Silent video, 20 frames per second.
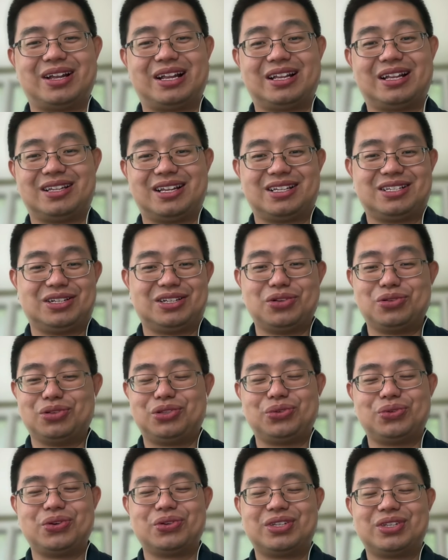there's new
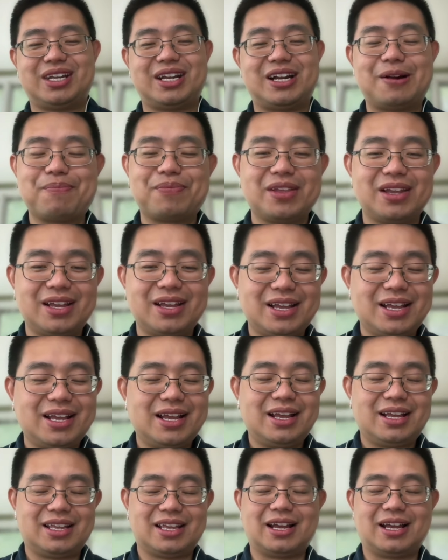tools there.
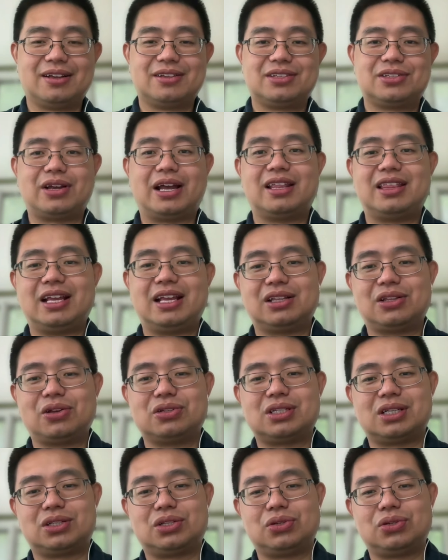Yeah, so I think
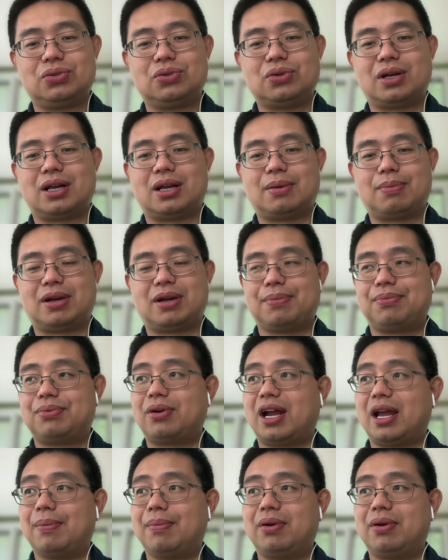those are two my
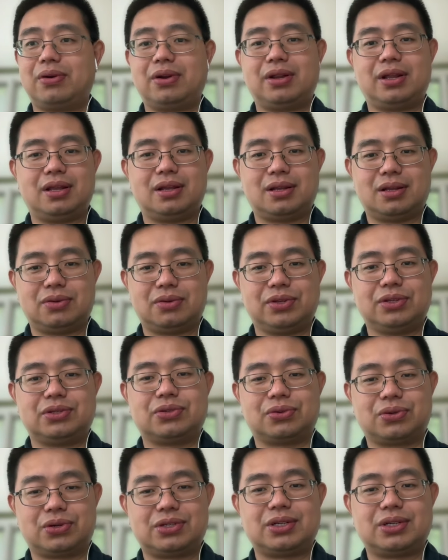primary
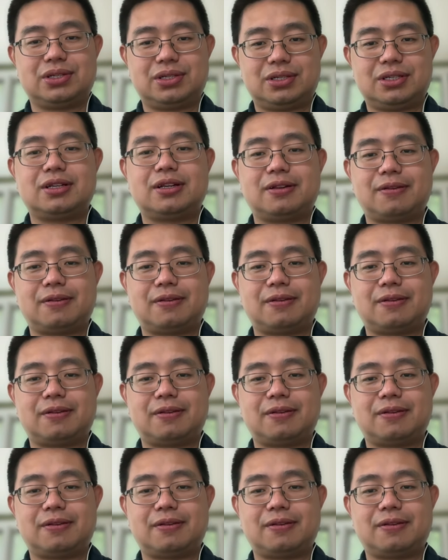resources.